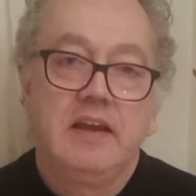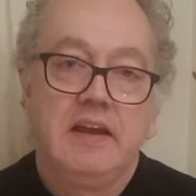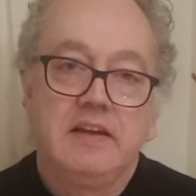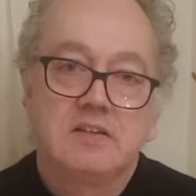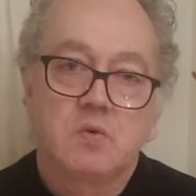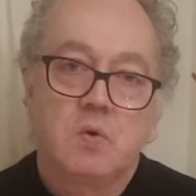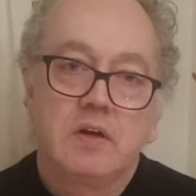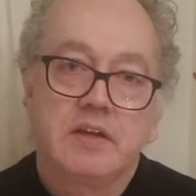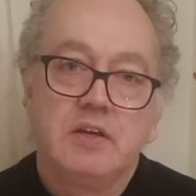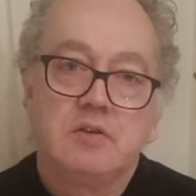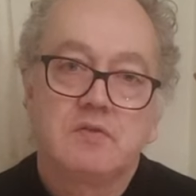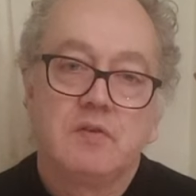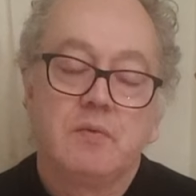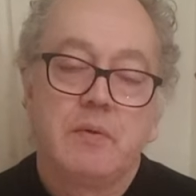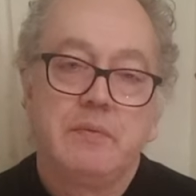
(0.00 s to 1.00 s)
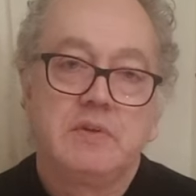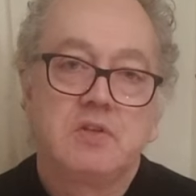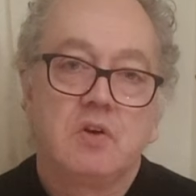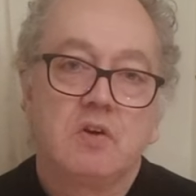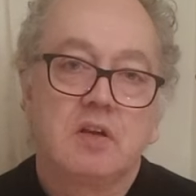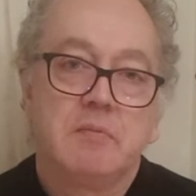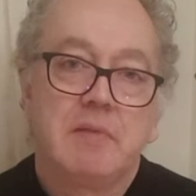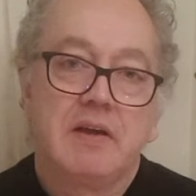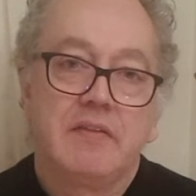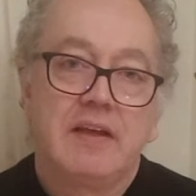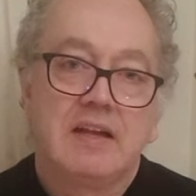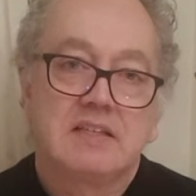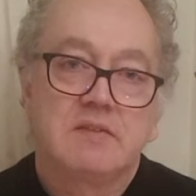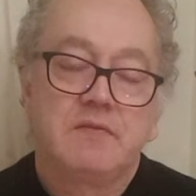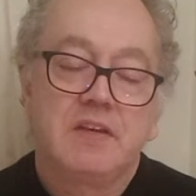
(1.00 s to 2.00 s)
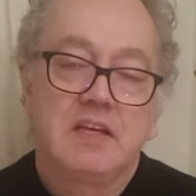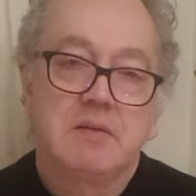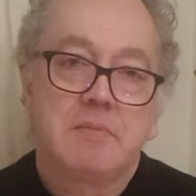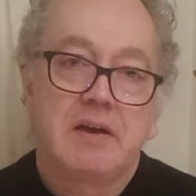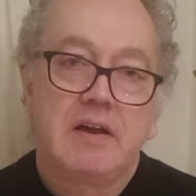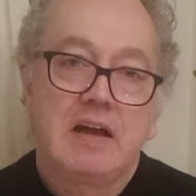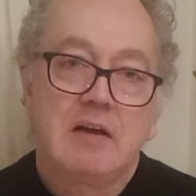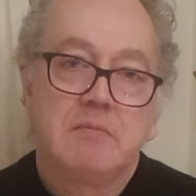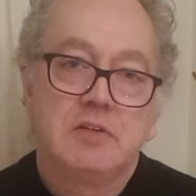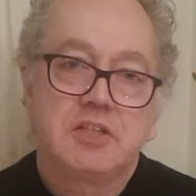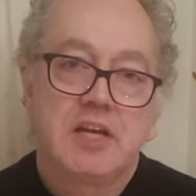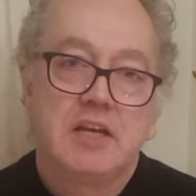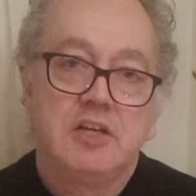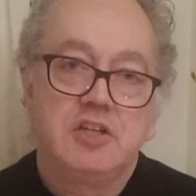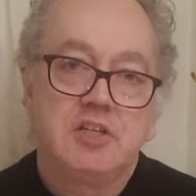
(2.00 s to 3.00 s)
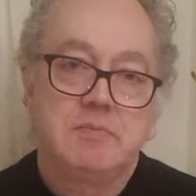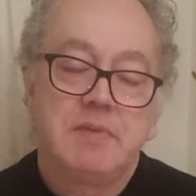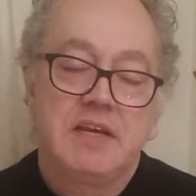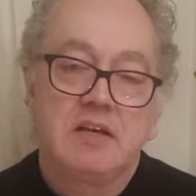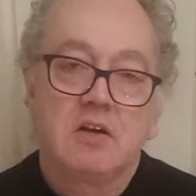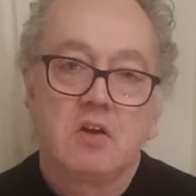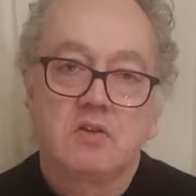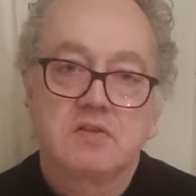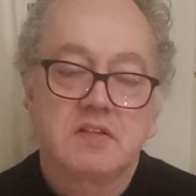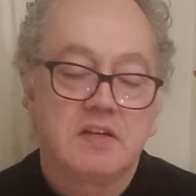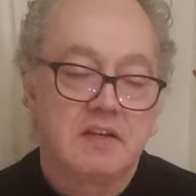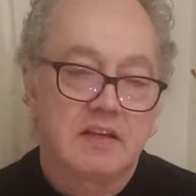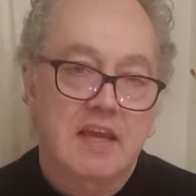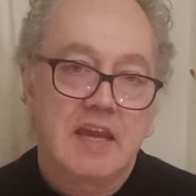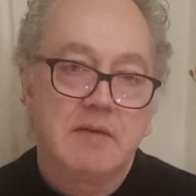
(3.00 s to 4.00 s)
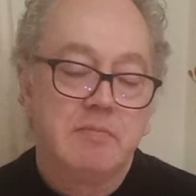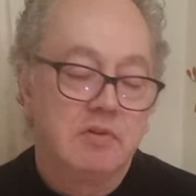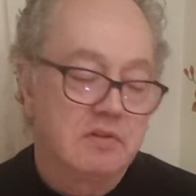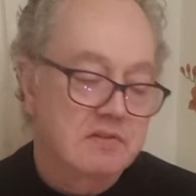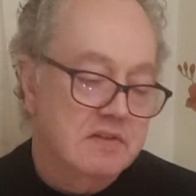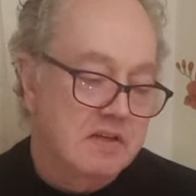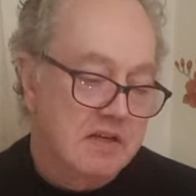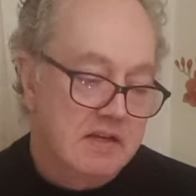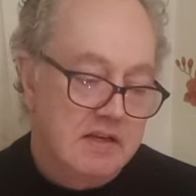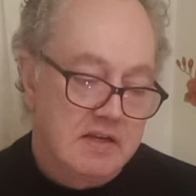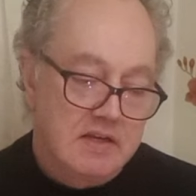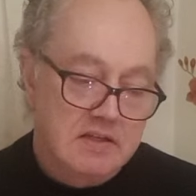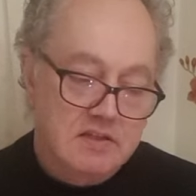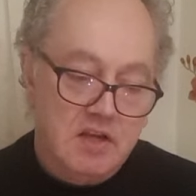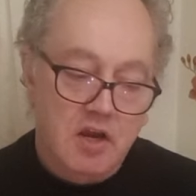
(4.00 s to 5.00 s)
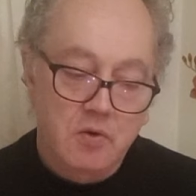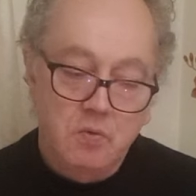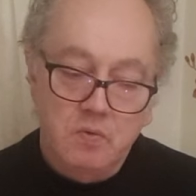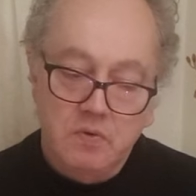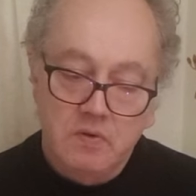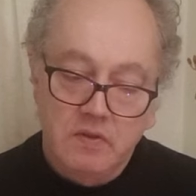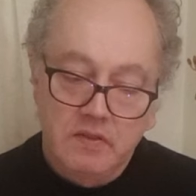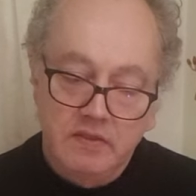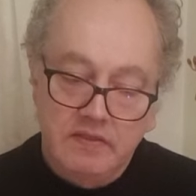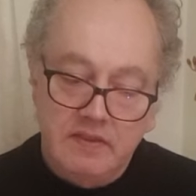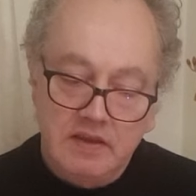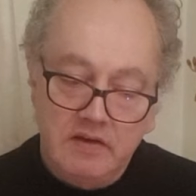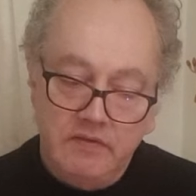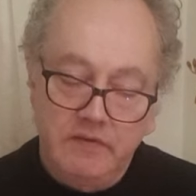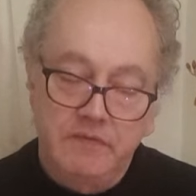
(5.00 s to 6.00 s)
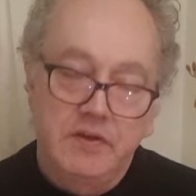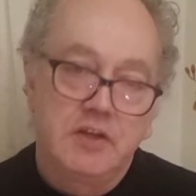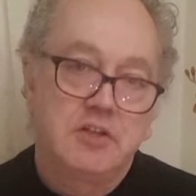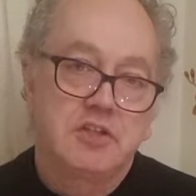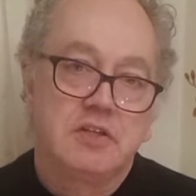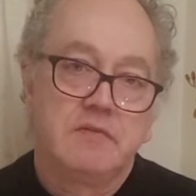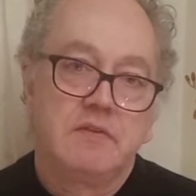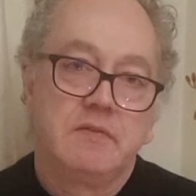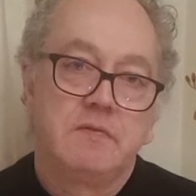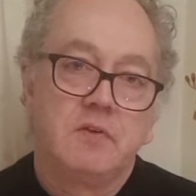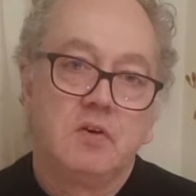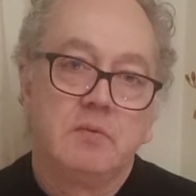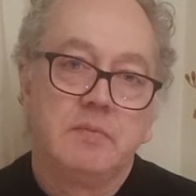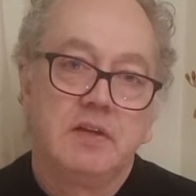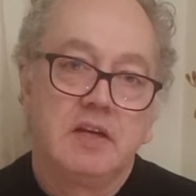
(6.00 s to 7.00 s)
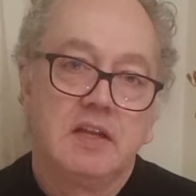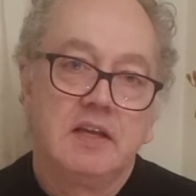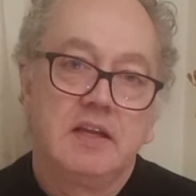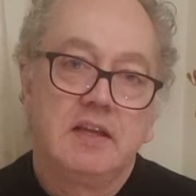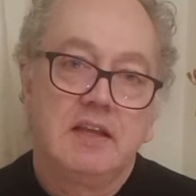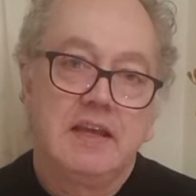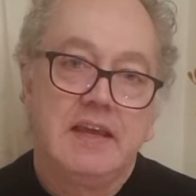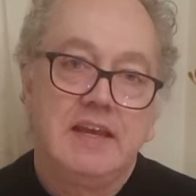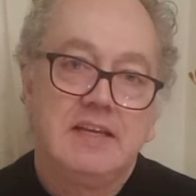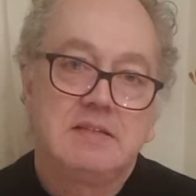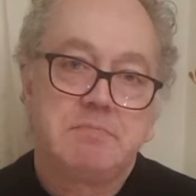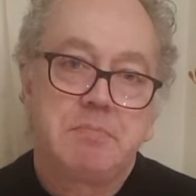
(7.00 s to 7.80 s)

it's quite useful when we're talking about that to think about how much energy is being lost in the cables. So the other version of the formula is